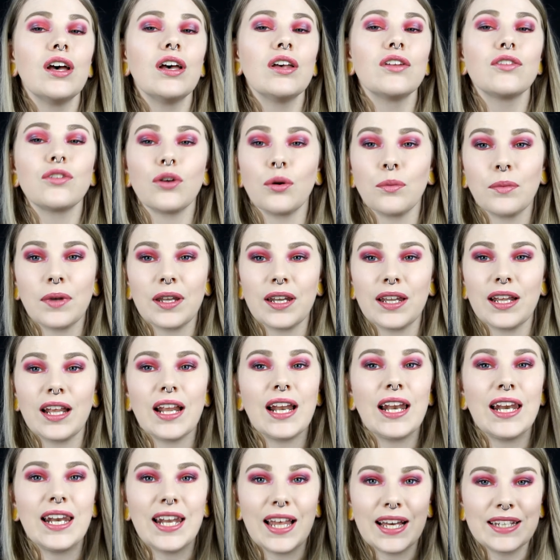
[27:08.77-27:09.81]
so many
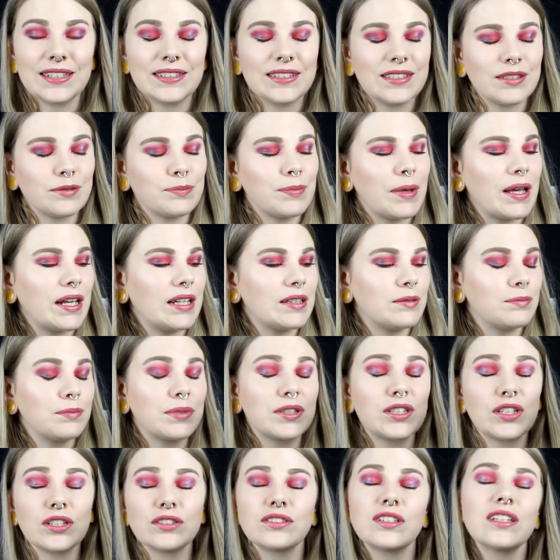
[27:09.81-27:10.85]
like this palette
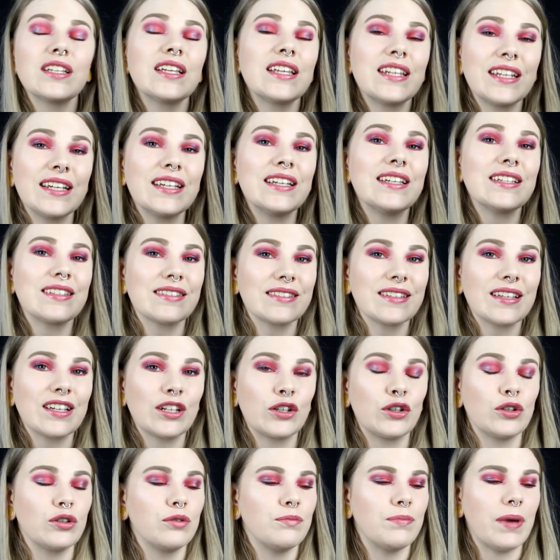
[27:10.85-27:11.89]
because it is a
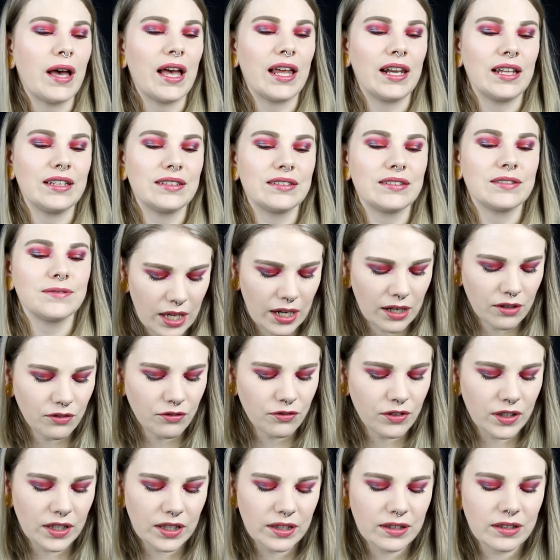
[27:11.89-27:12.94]
good palette and I
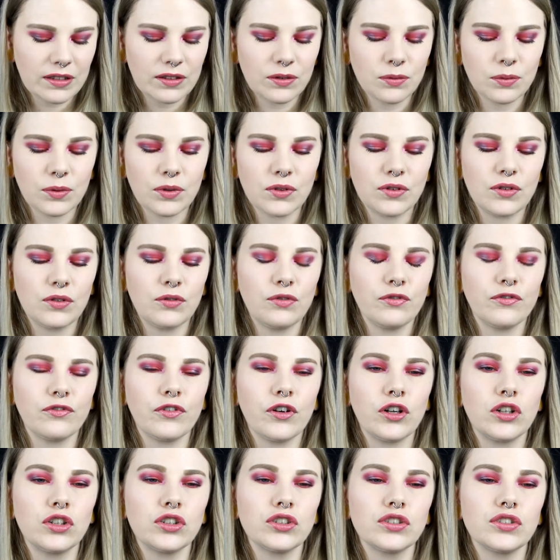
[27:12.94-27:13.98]
think this was the
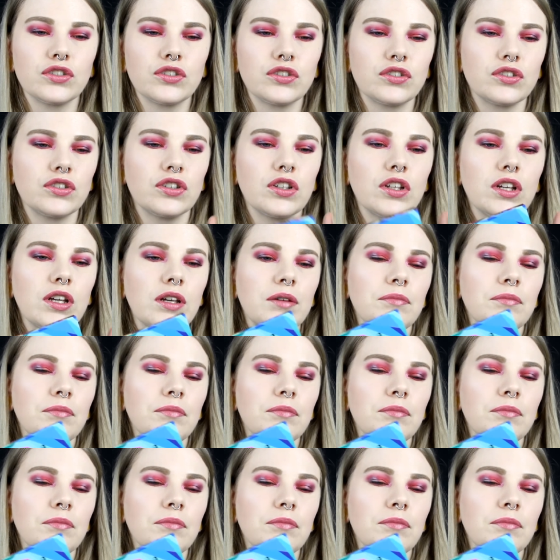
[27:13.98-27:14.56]
first